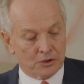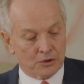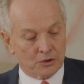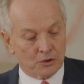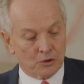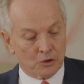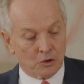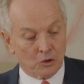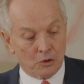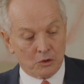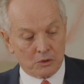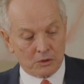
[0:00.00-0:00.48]

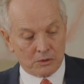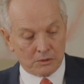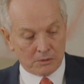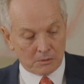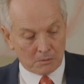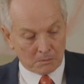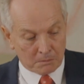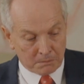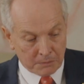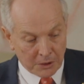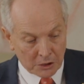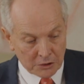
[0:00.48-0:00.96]
or
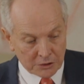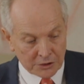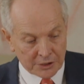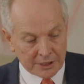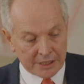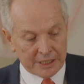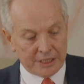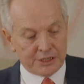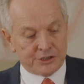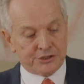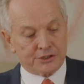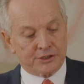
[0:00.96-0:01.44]

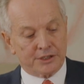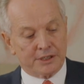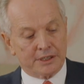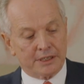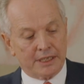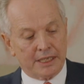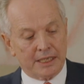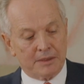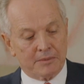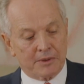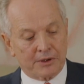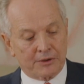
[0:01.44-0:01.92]
Polynesian
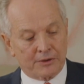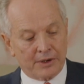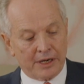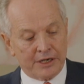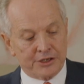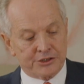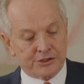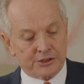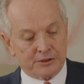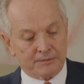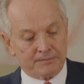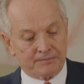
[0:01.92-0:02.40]

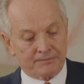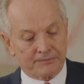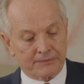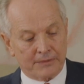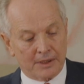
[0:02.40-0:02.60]
immigration."